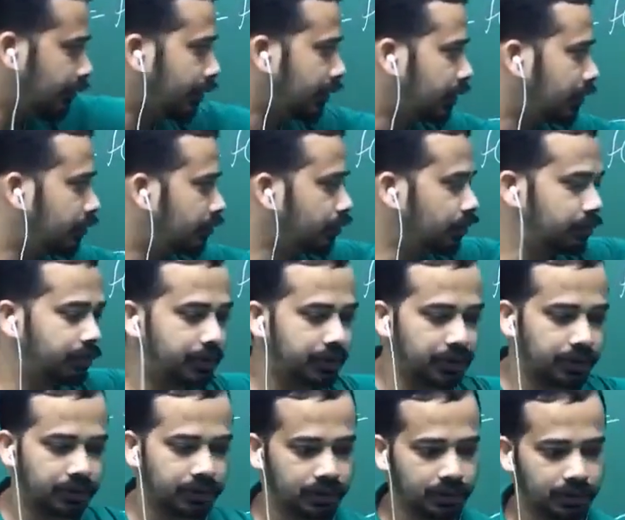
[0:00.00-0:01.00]
vector should
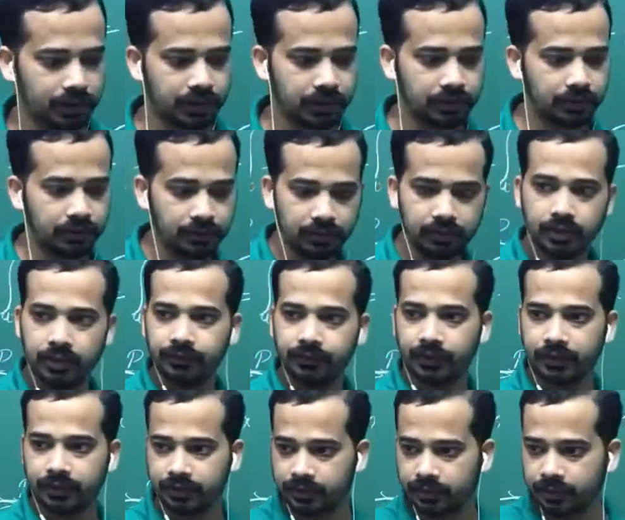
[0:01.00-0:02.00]
be
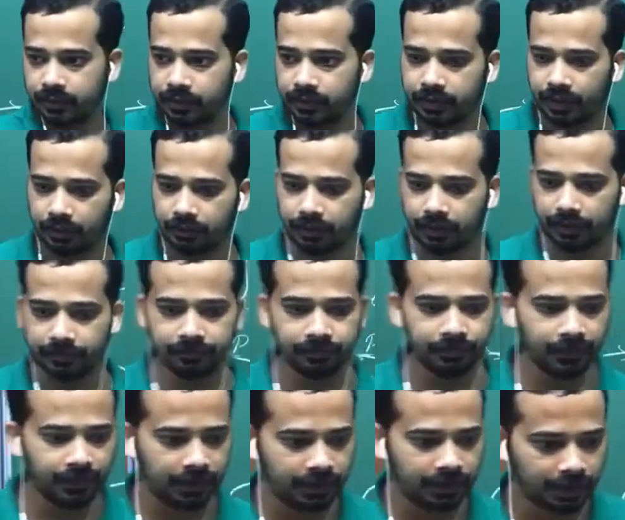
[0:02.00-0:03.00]
reversed. Is that okay?
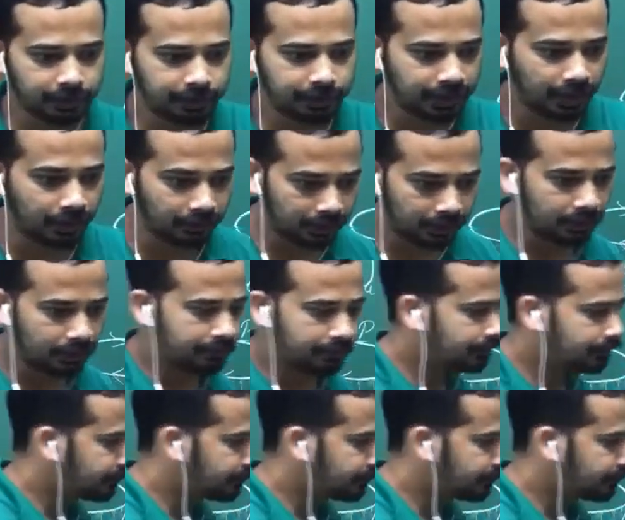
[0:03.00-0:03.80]
Yeah, speak out.